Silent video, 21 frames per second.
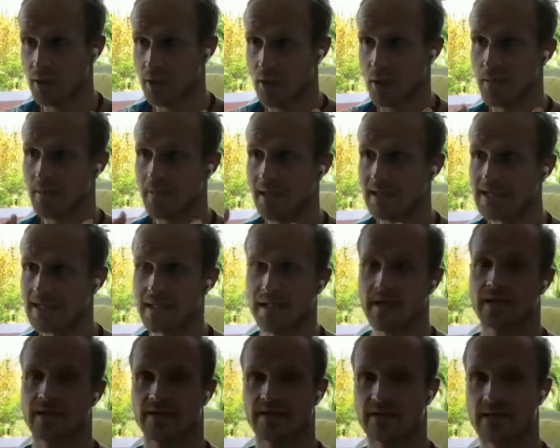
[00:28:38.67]
your
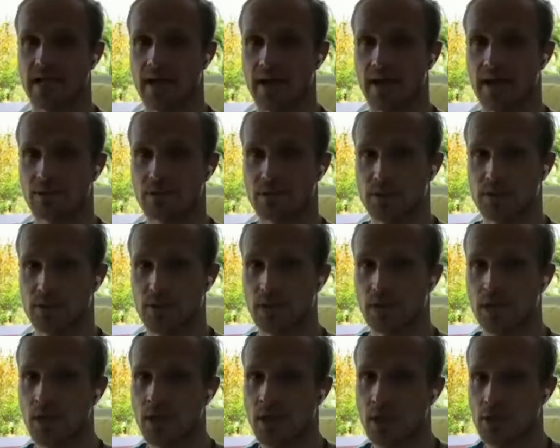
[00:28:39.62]
meditative times,
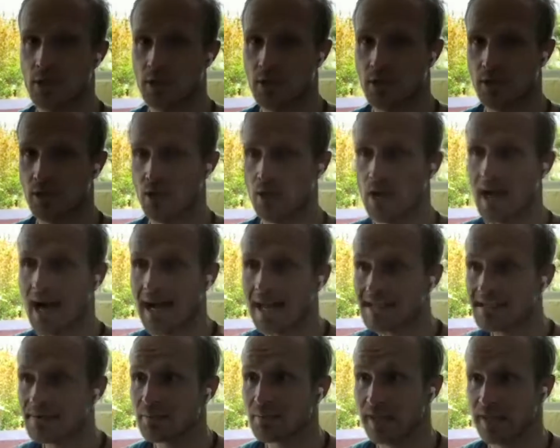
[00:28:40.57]
your
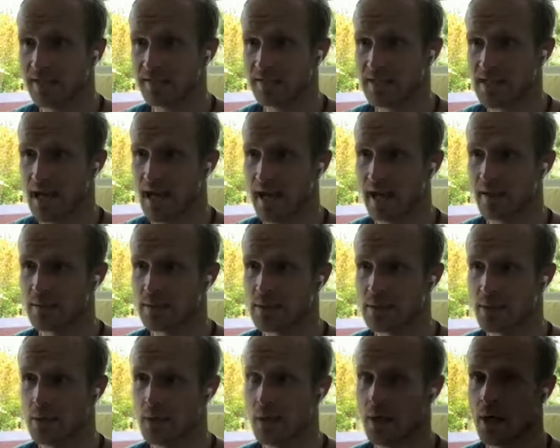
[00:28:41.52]
contemplative
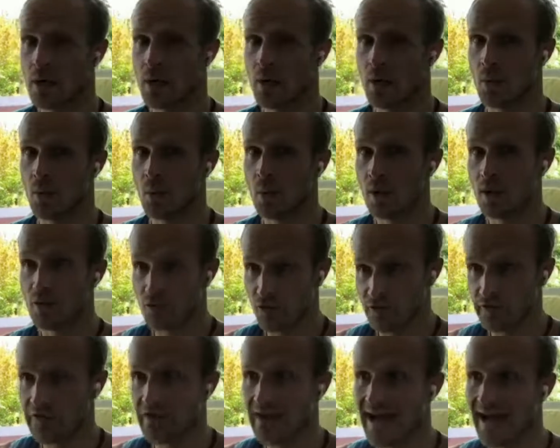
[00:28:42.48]
times will
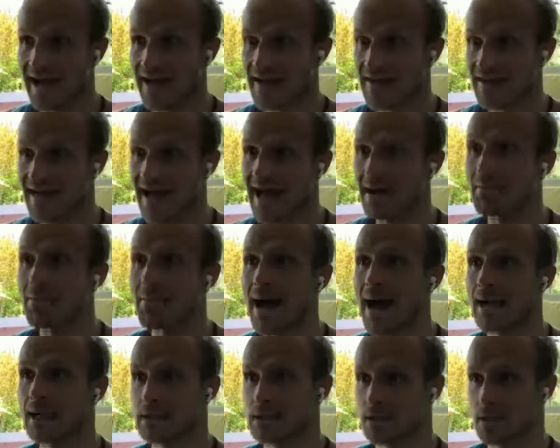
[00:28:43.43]
reflect that
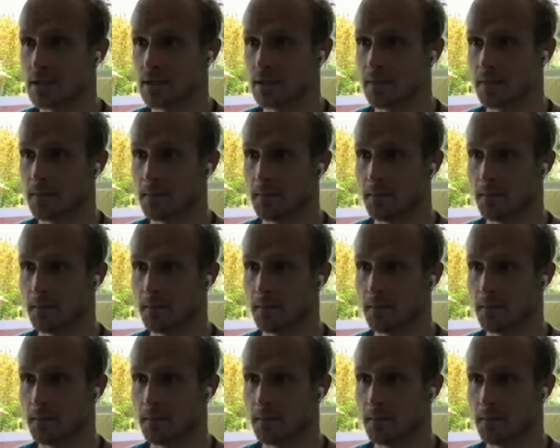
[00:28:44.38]
back to you.